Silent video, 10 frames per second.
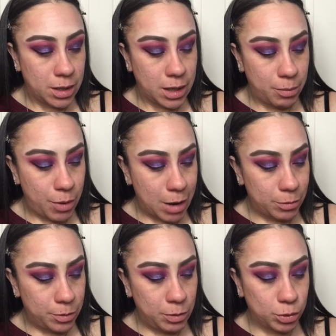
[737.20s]
I
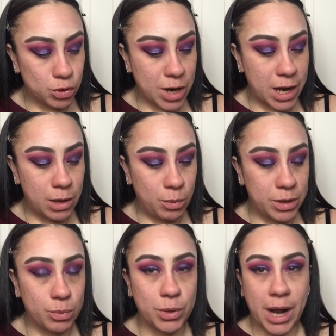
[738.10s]
probably will try it
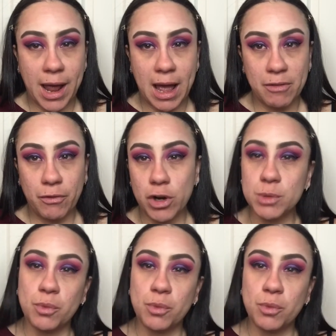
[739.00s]
with what I have first